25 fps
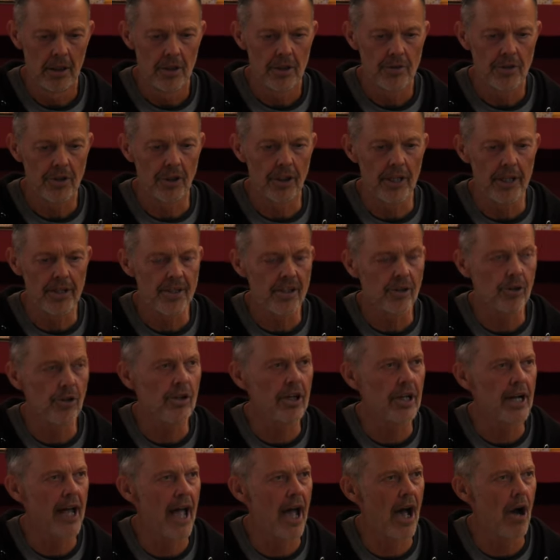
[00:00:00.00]
So let's
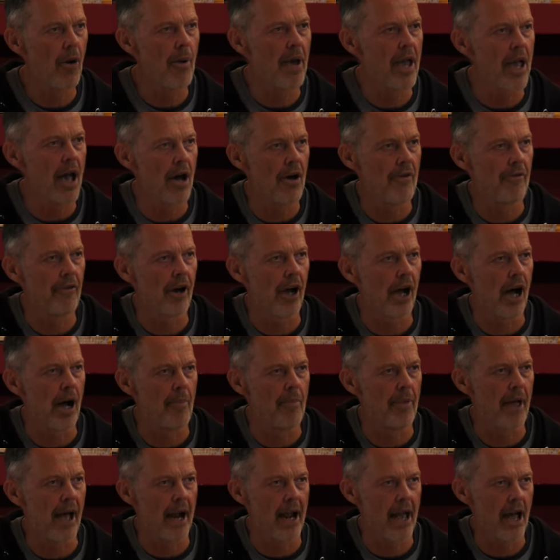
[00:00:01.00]
look at how we
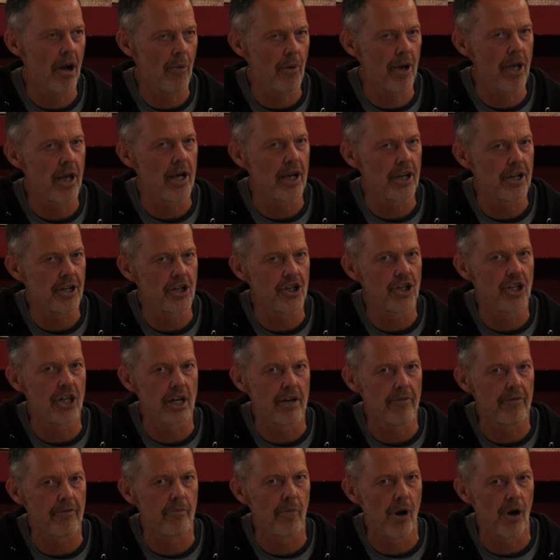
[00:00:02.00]
overcome that, how we can
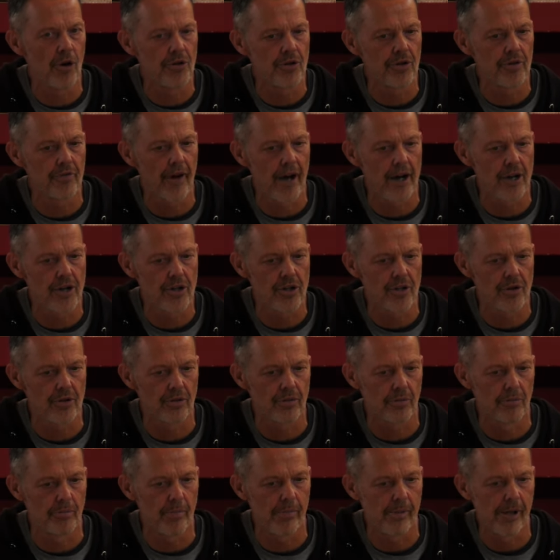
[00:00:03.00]
achieve
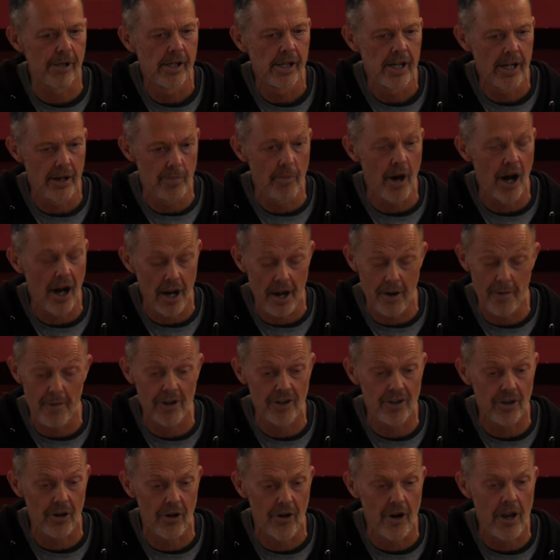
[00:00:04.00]
motivational, um,
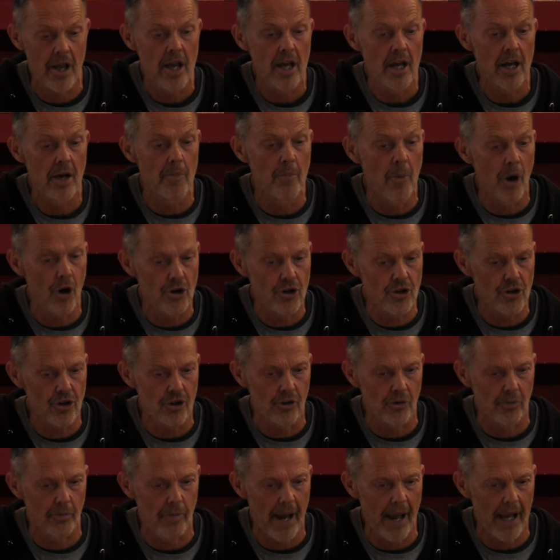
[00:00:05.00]
sorry,
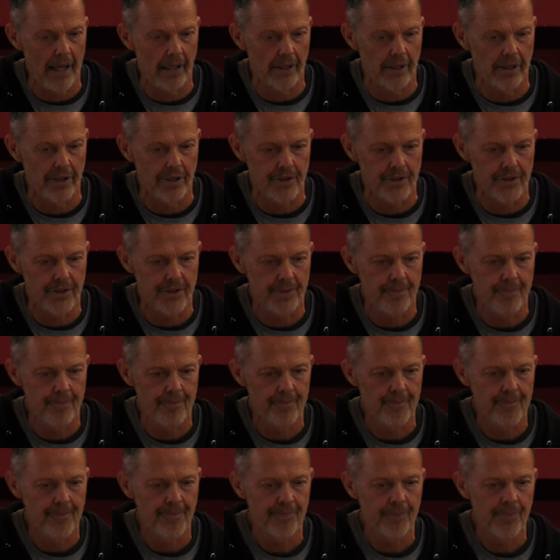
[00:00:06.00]
emotional balance.
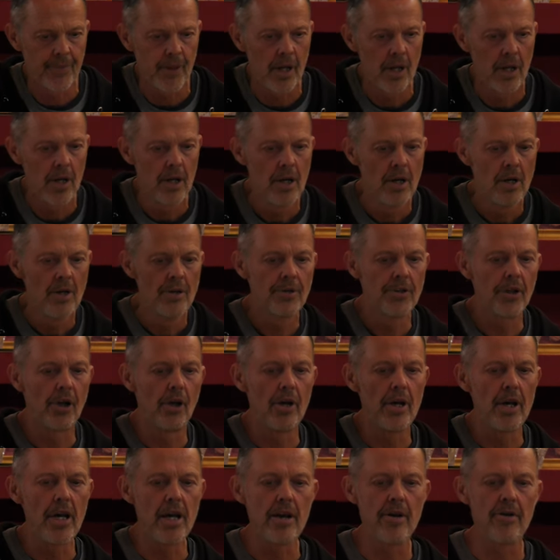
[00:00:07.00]
So
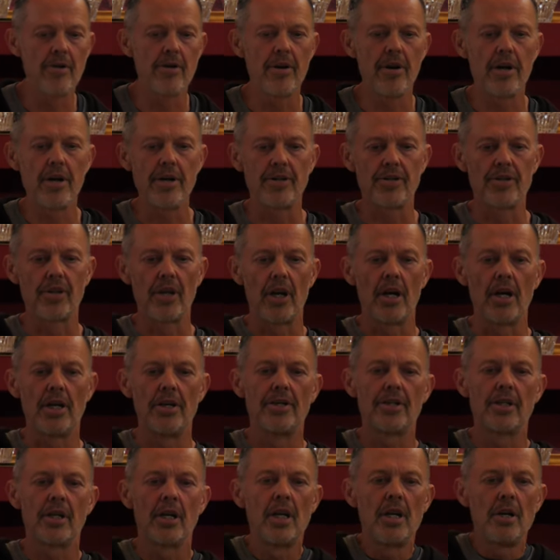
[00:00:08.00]
here it
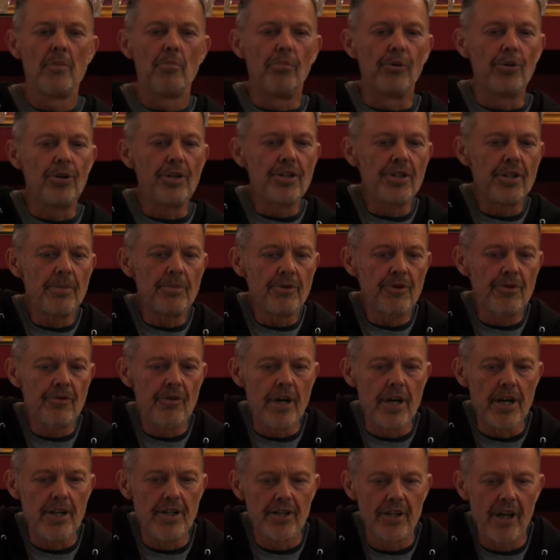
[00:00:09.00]
says Buddhism
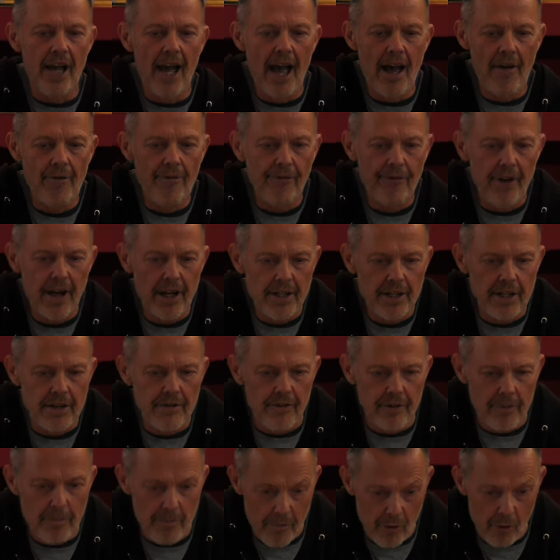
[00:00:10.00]
treats
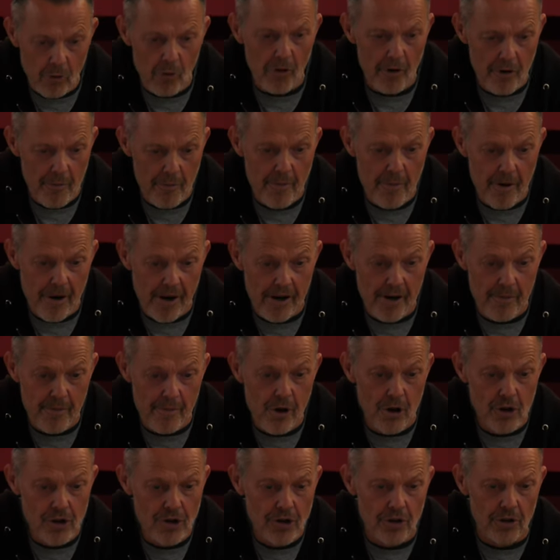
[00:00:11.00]
affective or
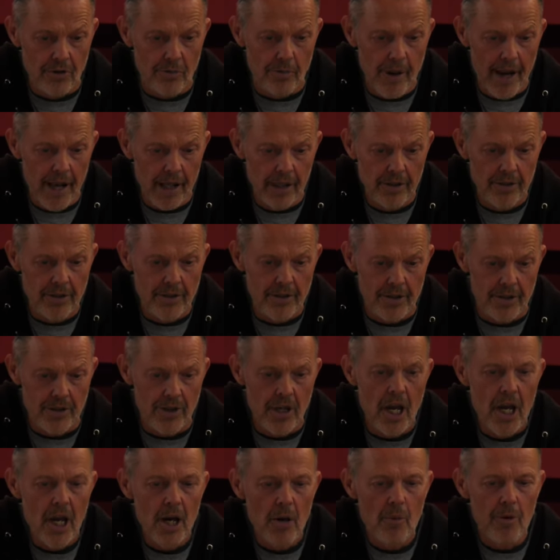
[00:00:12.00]
emotional balances
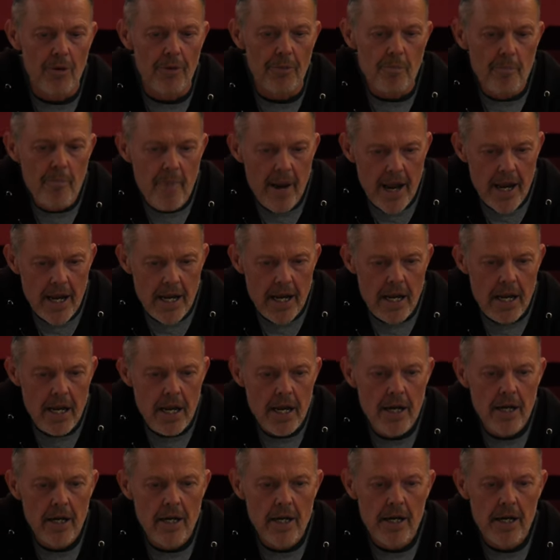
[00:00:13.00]
with many